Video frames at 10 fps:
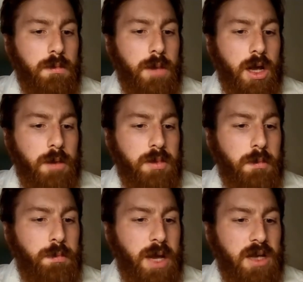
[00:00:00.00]
make up the
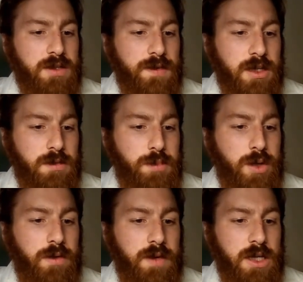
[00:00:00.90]
base for this
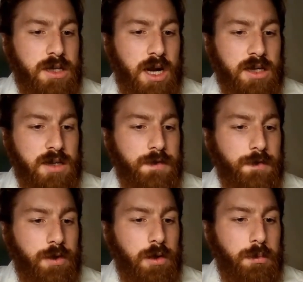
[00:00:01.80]
beautifully tart and
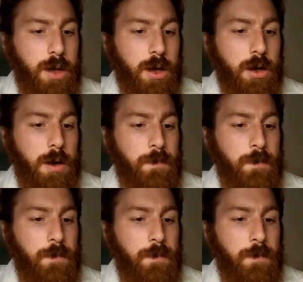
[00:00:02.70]
fruity beer.